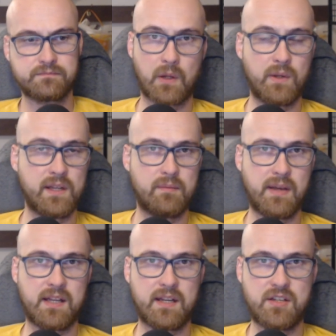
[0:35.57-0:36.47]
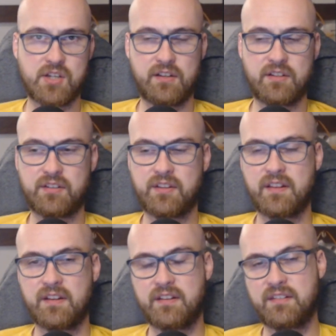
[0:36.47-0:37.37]
We didn't make any changes to
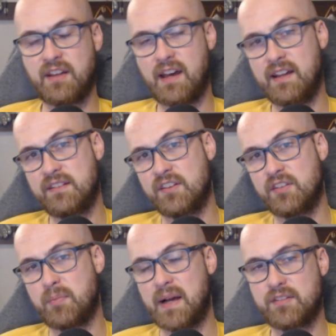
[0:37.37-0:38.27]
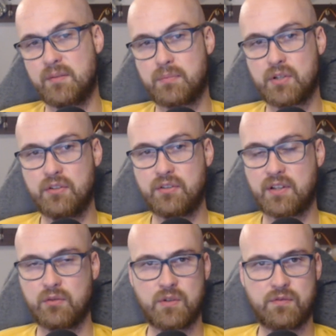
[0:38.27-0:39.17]
the design since Bots and Brews
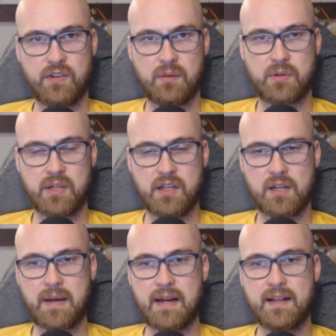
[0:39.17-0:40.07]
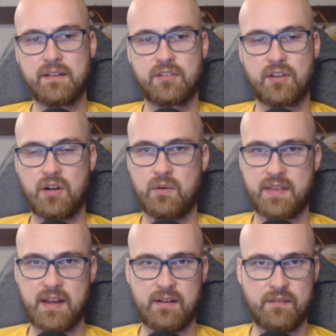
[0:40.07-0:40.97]
because we were feeling pretty good about it. So
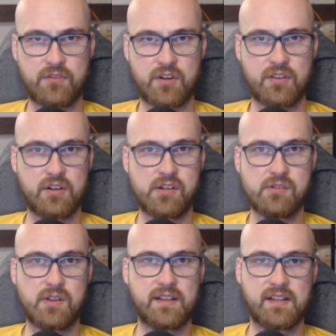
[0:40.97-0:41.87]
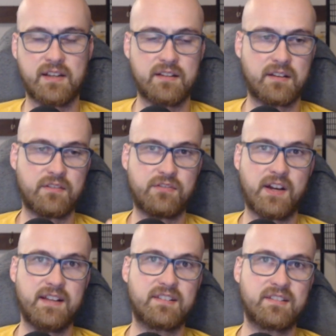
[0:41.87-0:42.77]
without further ado, let's get into the
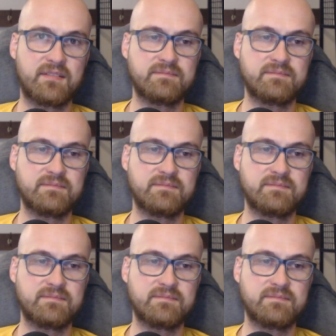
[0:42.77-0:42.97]
fights.